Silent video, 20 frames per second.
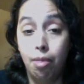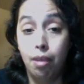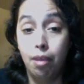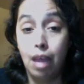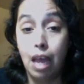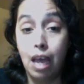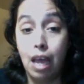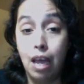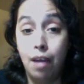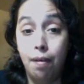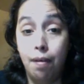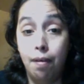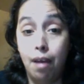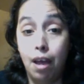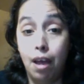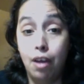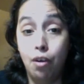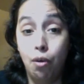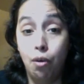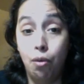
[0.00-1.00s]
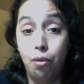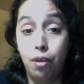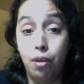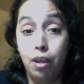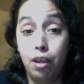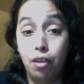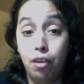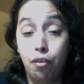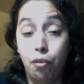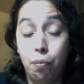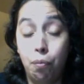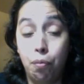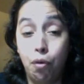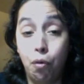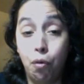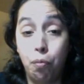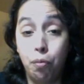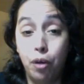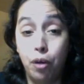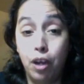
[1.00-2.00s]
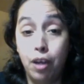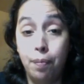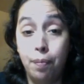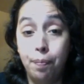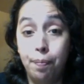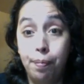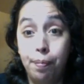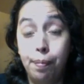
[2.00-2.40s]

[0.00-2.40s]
And I don't think it's appropriate